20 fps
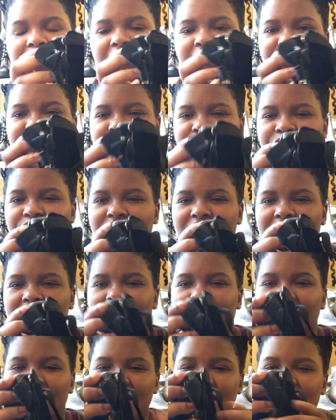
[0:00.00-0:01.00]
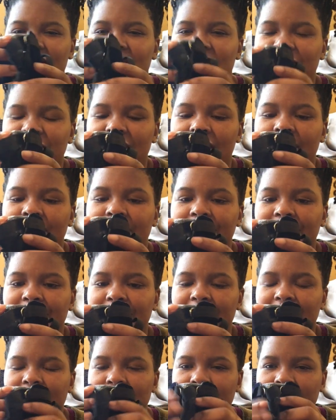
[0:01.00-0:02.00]
yeah so you can lace them up
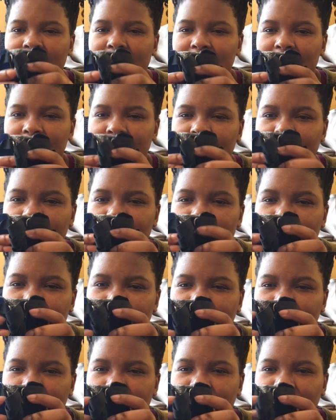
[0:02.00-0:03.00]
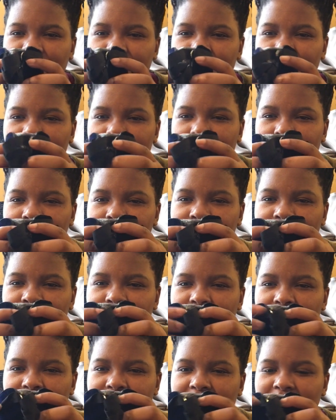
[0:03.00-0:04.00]
if you if you
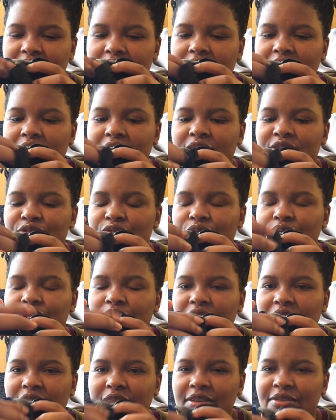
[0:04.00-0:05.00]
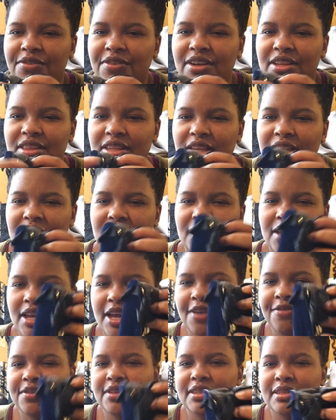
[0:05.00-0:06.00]
can see that so in the front here they
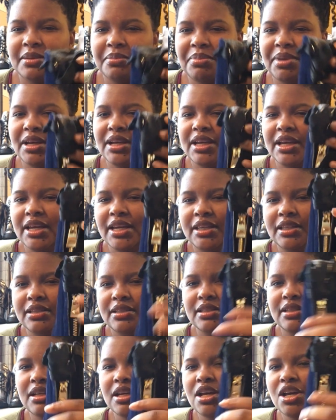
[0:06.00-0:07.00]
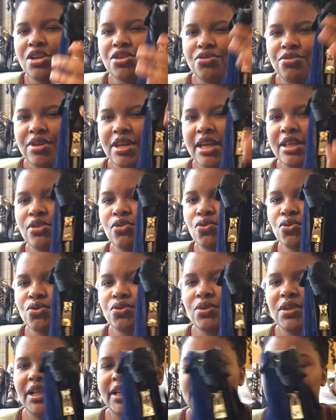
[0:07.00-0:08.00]
have a zipper and you can
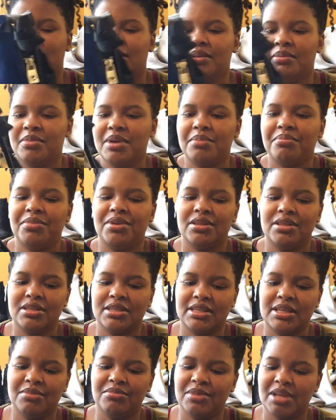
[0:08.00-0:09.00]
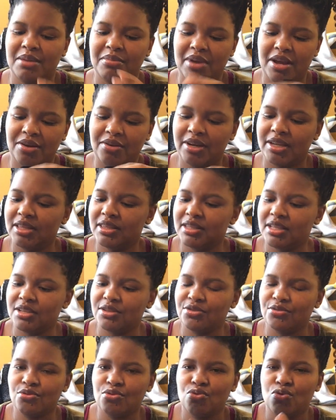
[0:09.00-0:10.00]
also lace them up at the same time i reckon they're
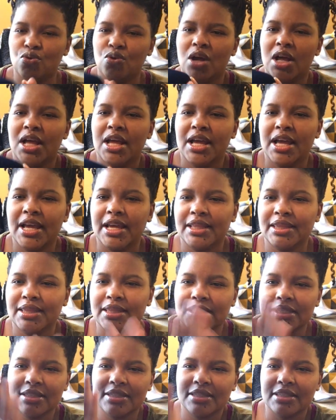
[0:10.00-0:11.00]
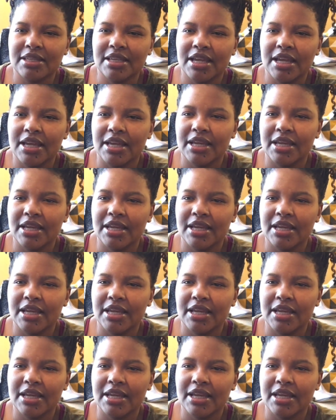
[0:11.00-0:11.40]
so cool and this